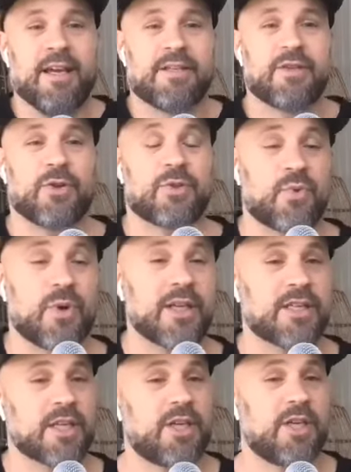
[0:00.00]
So it's really
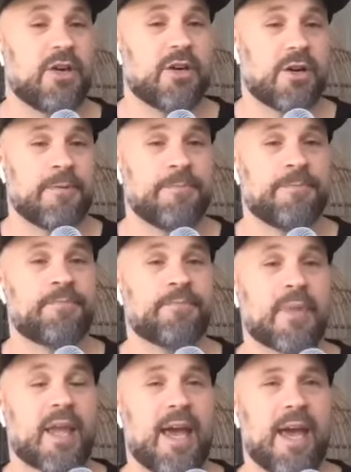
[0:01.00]
secure,
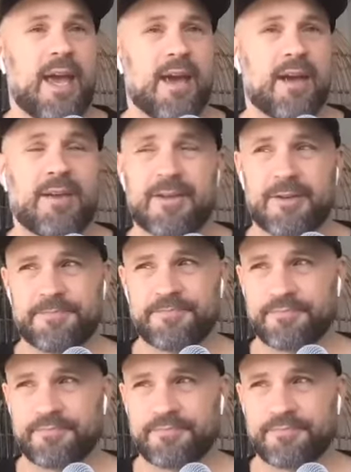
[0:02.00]
and